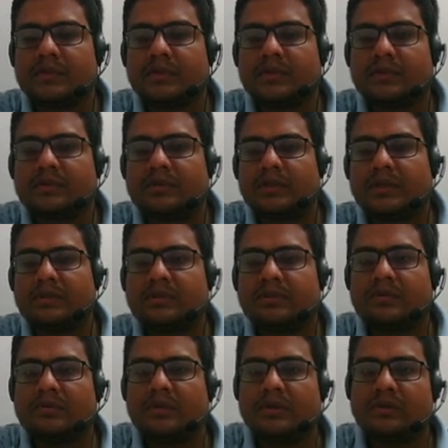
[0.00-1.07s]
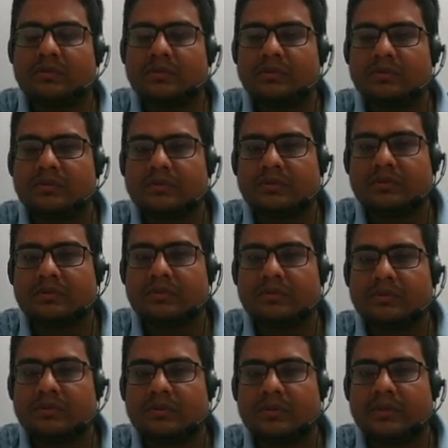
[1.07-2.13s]
So that is equal to
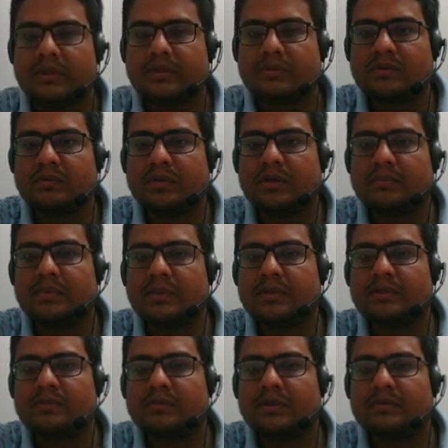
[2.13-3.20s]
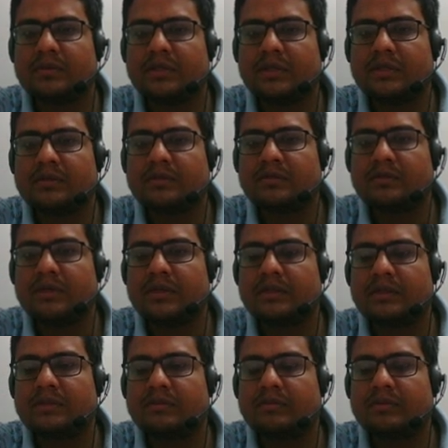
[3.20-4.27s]
x square plus 1 by x square,
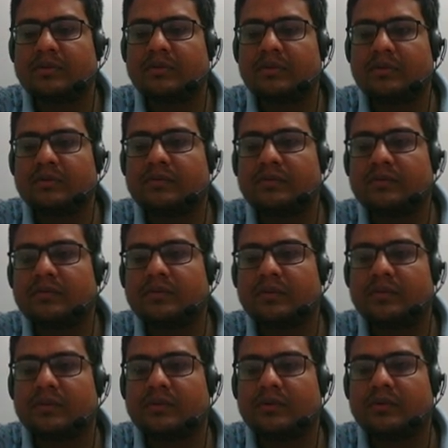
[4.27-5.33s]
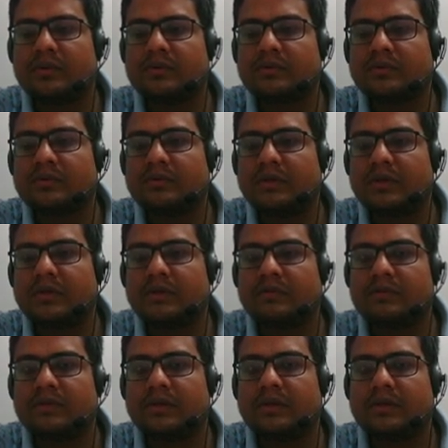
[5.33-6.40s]
that will be equal to 4 cos square
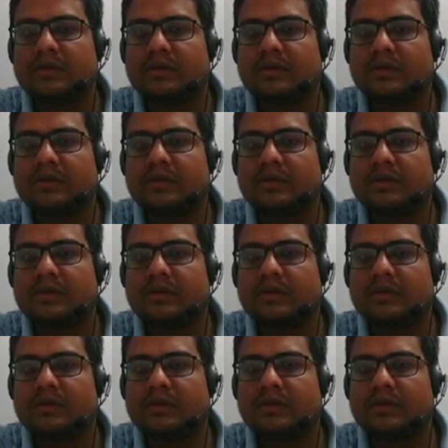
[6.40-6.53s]
alpha